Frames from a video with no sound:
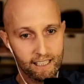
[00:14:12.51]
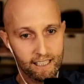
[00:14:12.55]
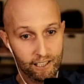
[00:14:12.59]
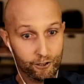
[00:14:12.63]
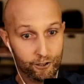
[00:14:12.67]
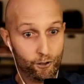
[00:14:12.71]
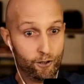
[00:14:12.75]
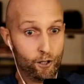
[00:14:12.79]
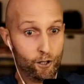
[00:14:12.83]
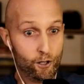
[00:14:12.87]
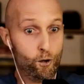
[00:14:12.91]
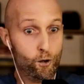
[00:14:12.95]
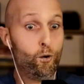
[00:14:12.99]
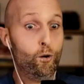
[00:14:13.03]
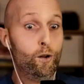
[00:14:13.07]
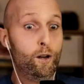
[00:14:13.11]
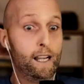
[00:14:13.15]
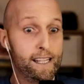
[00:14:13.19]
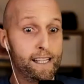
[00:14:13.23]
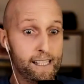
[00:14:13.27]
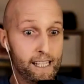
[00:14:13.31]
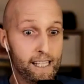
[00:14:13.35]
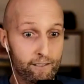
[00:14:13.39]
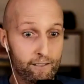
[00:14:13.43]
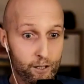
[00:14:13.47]
So the whole
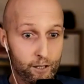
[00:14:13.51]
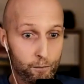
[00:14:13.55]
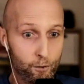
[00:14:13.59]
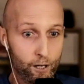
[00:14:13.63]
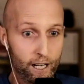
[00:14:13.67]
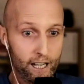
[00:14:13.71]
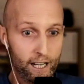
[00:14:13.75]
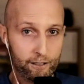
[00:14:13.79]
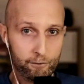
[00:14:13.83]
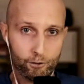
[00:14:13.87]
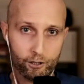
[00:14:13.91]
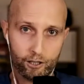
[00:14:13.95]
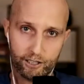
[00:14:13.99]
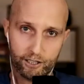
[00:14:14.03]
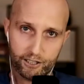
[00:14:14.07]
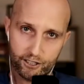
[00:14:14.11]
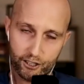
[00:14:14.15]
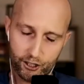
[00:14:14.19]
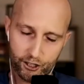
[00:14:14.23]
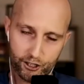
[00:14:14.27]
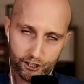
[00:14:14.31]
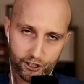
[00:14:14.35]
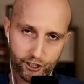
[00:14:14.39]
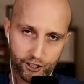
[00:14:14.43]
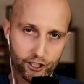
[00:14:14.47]
idea of the breath work is to
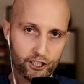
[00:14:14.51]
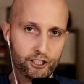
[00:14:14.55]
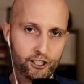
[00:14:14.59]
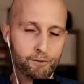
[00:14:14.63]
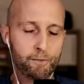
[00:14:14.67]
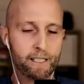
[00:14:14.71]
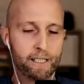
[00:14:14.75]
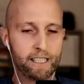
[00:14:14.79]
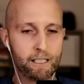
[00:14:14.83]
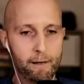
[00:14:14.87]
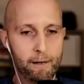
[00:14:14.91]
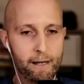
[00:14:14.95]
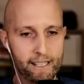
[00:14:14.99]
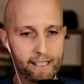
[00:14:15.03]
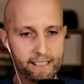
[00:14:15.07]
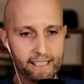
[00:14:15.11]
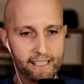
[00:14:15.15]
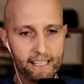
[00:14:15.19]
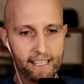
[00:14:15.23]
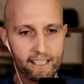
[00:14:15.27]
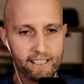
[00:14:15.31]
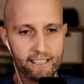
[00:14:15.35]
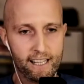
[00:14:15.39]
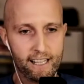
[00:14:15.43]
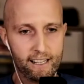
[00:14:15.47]
just make the
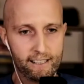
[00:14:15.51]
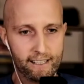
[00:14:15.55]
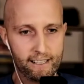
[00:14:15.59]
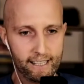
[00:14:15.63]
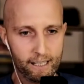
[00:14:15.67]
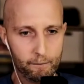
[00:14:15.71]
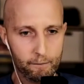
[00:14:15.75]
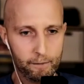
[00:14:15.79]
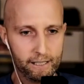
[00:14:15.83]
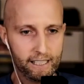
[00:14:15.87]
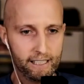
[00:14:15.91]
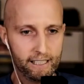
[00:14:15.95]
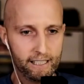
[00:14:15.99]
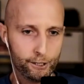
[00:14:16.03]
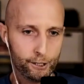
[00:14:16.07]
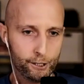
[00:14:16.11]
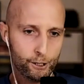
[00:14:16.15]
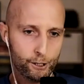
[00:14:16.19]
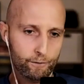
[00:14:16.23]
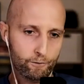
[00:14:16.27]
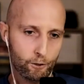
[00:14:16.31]
meditation that little bit easier